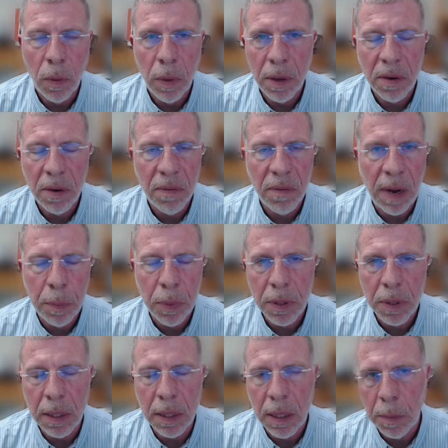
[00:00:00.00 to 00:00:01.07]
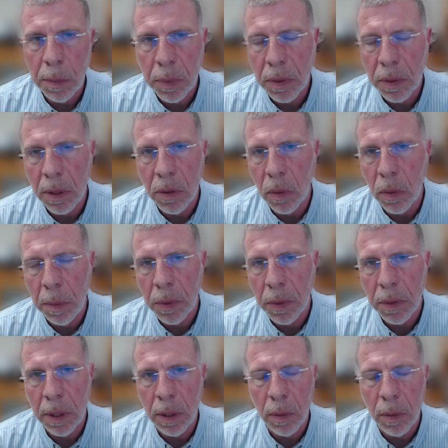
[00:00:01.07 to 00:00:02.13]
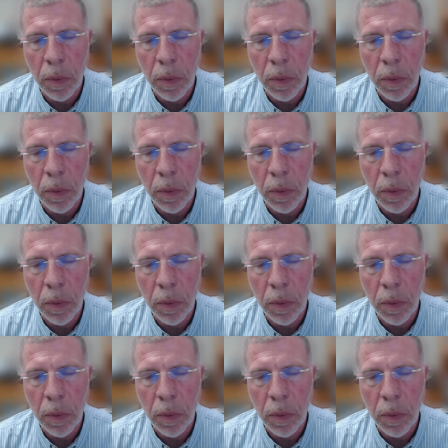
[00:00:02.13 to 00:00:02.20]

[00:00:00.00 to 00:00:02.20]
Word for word: whether it's 5%, 10%, or 20%.